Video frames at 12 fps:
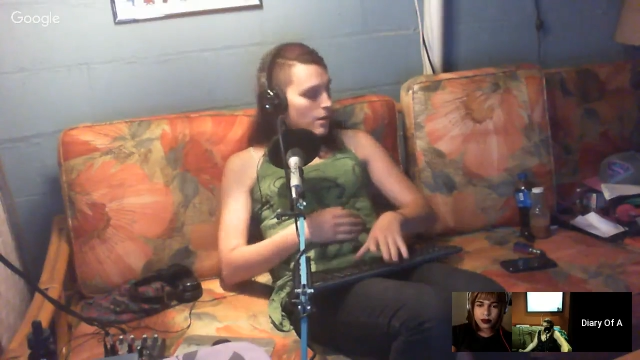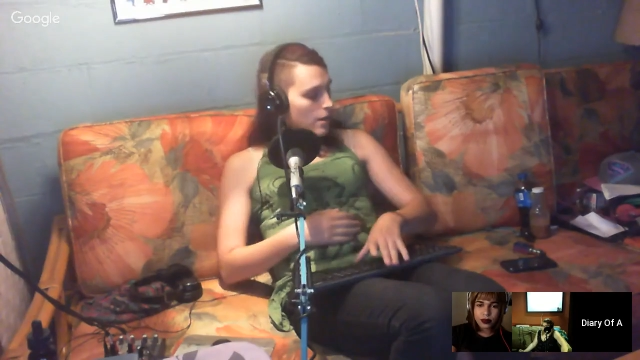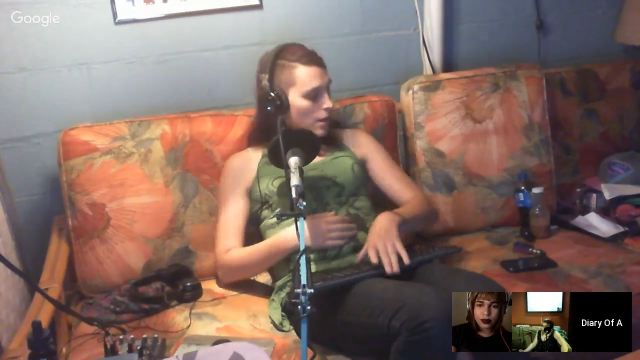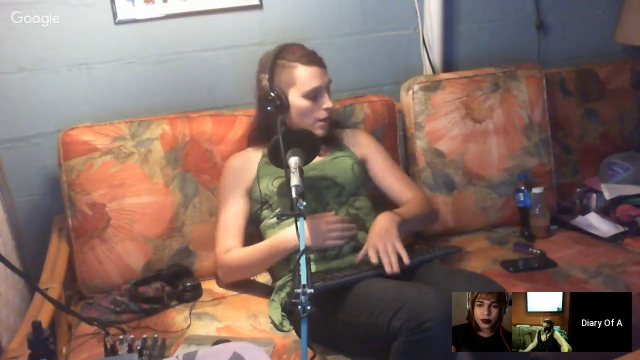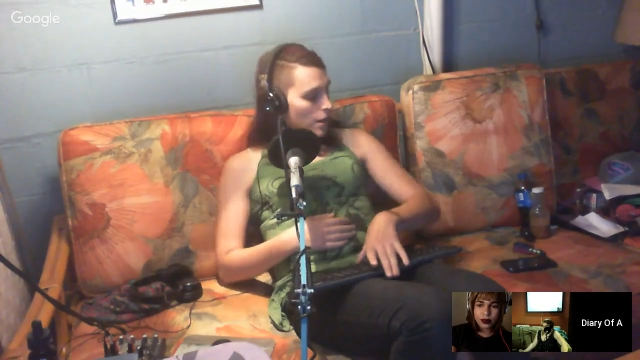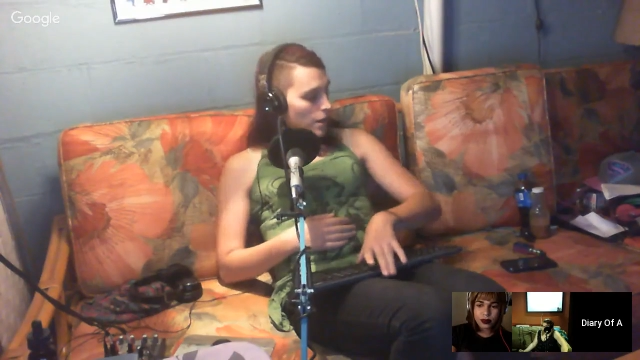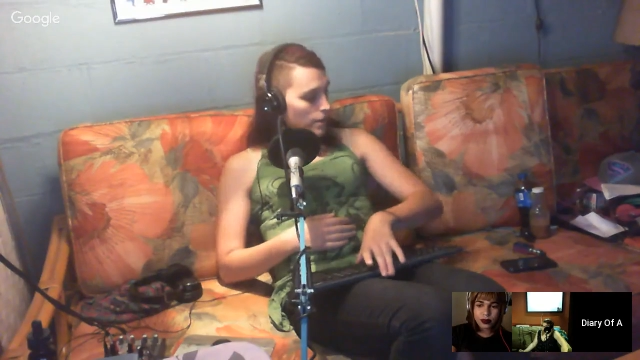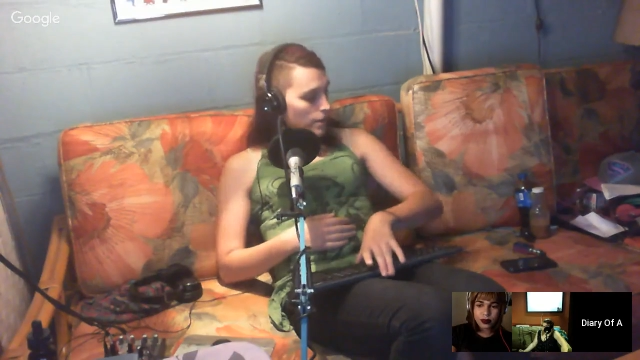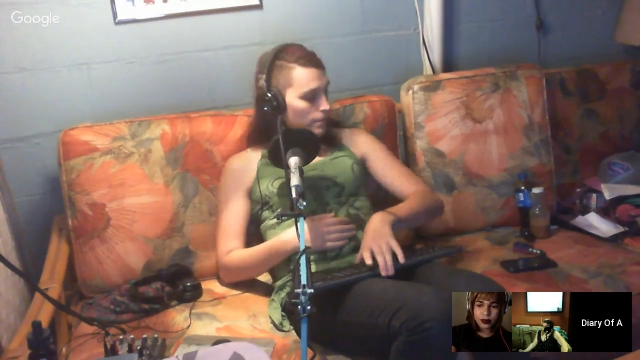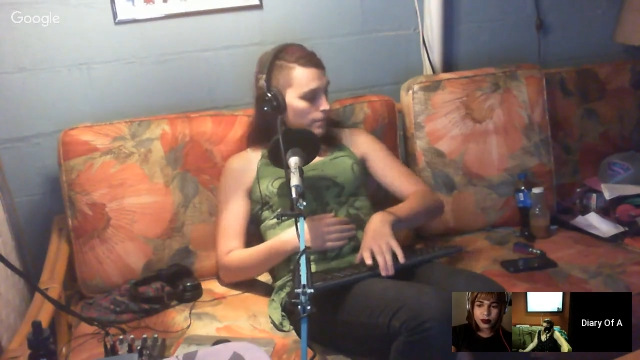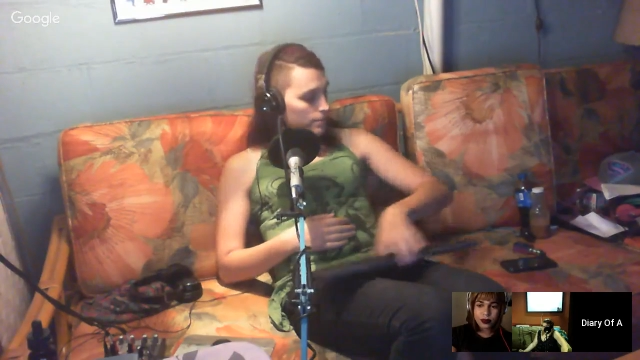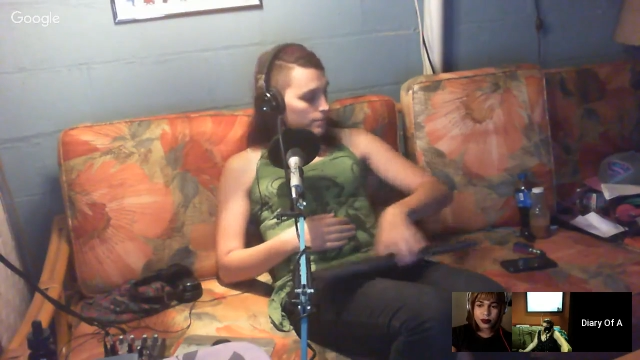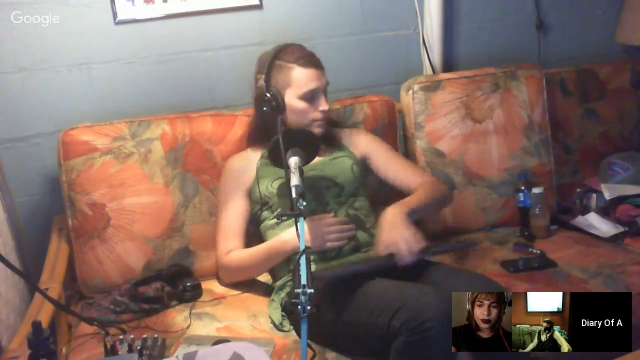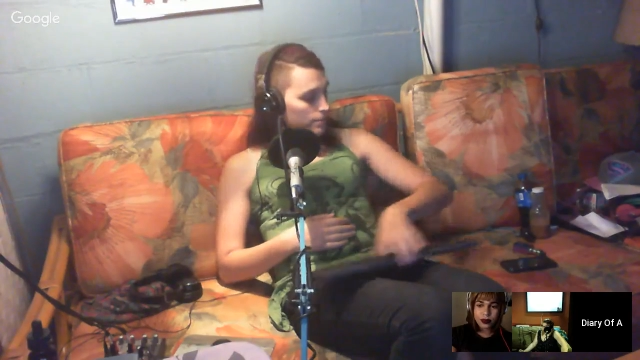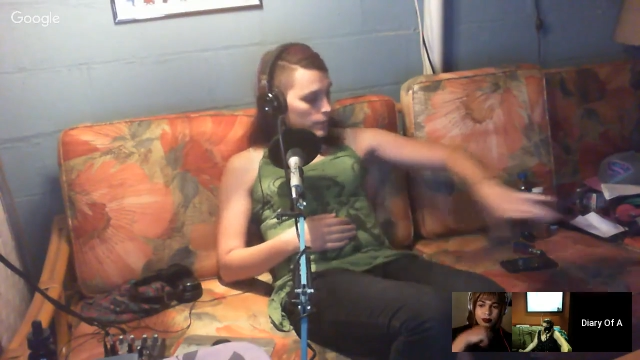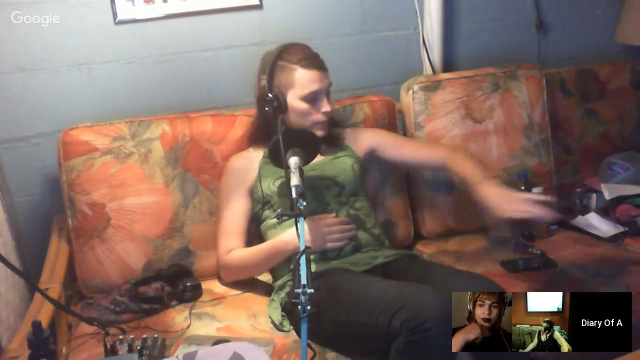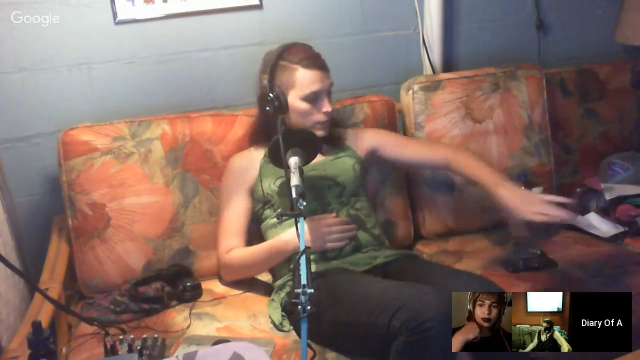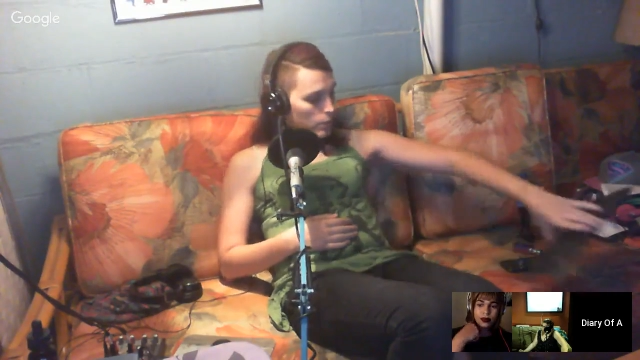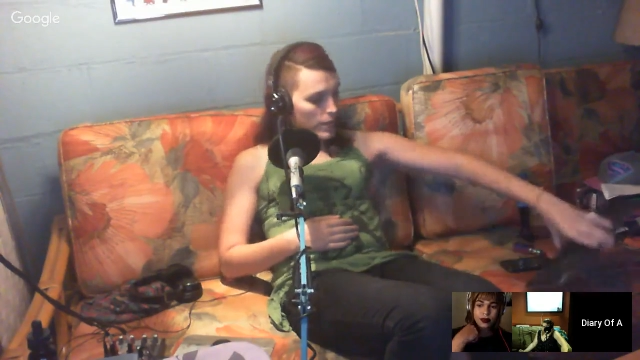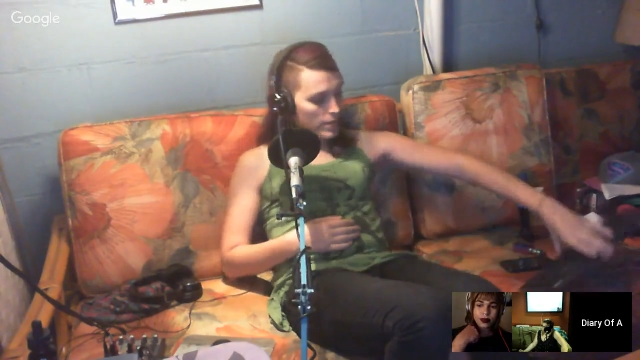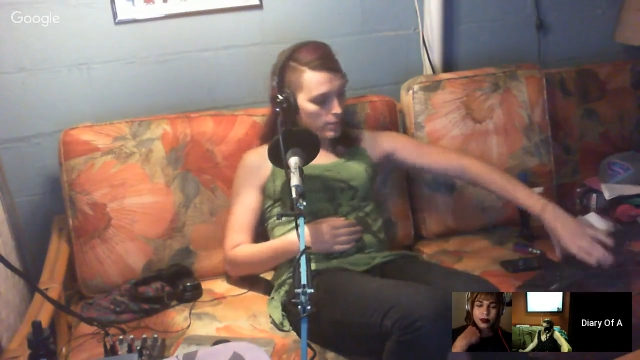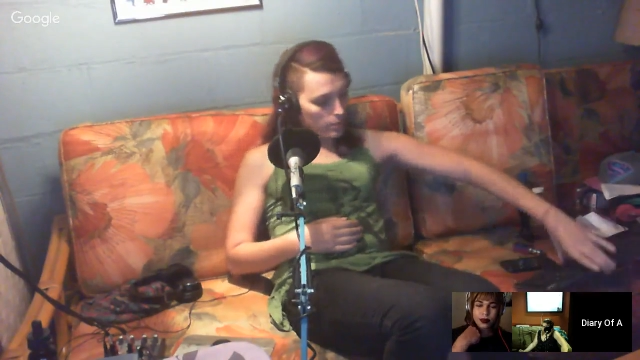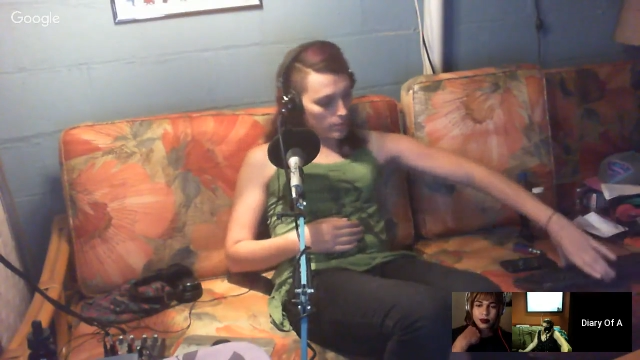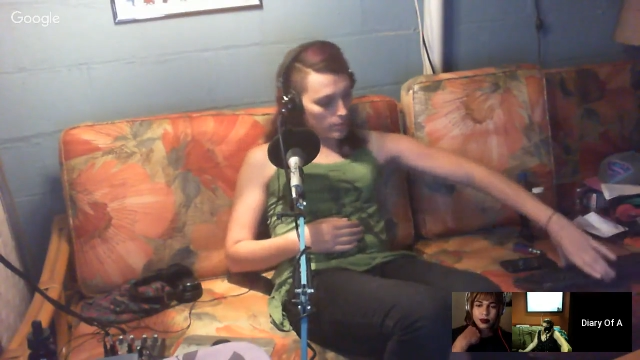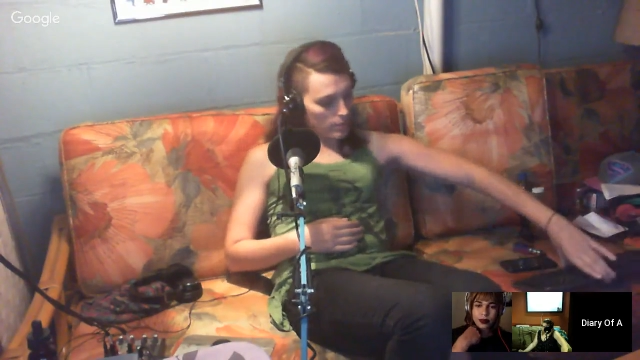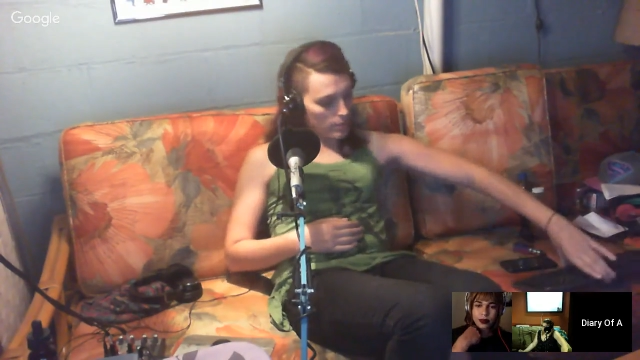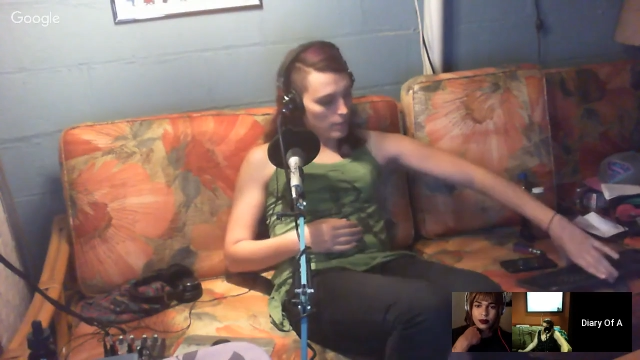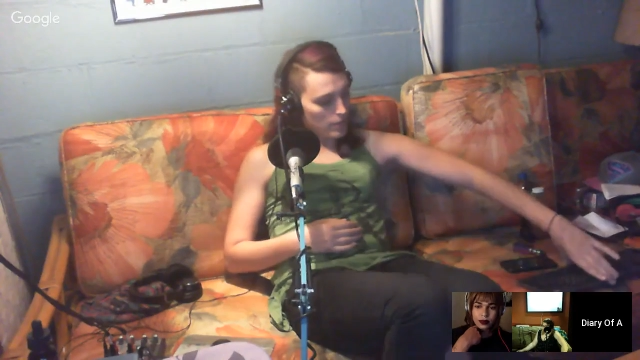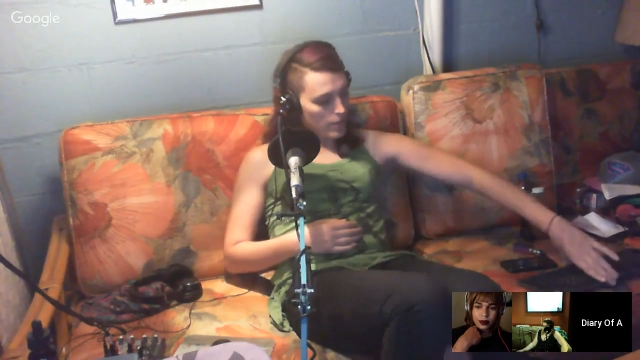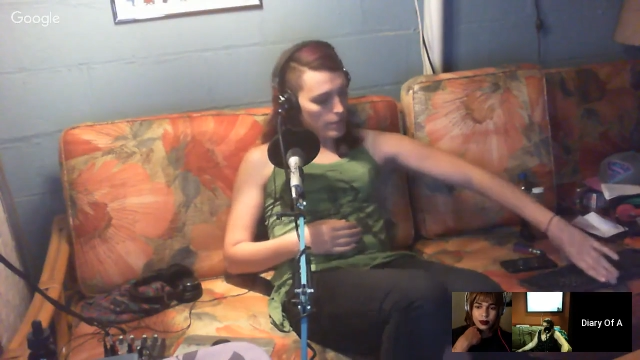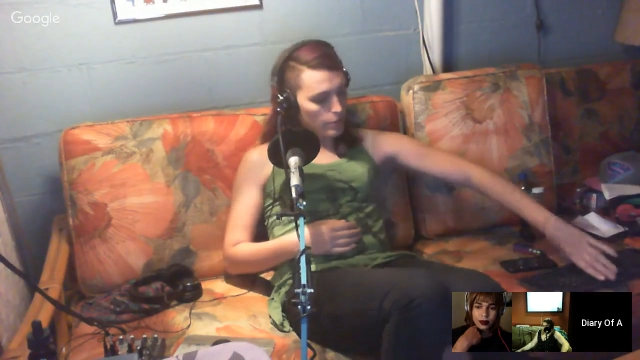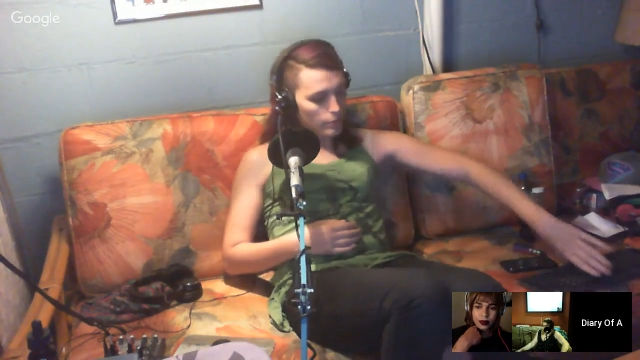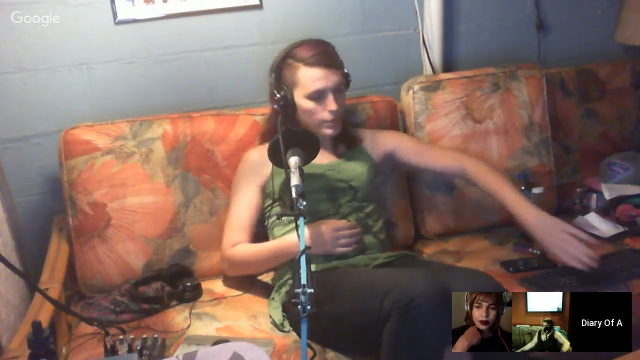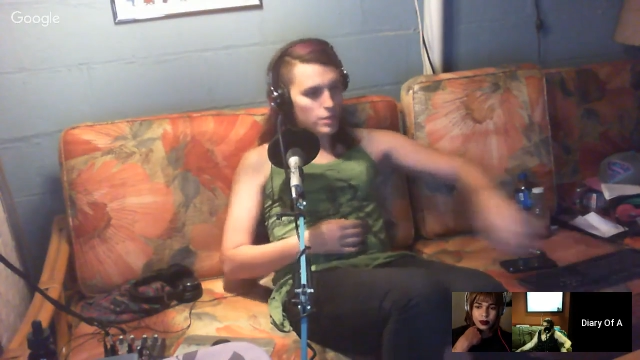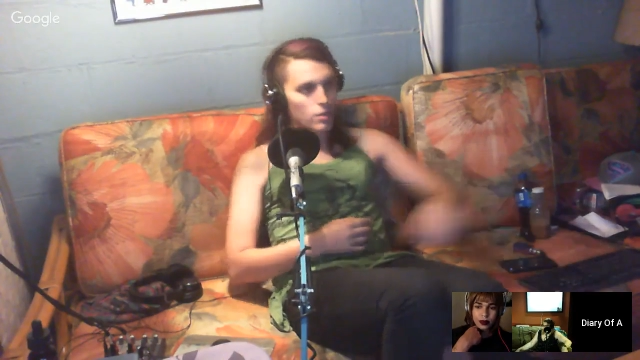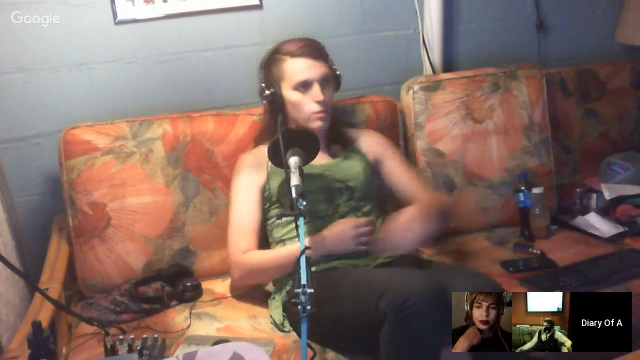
So I don't really know.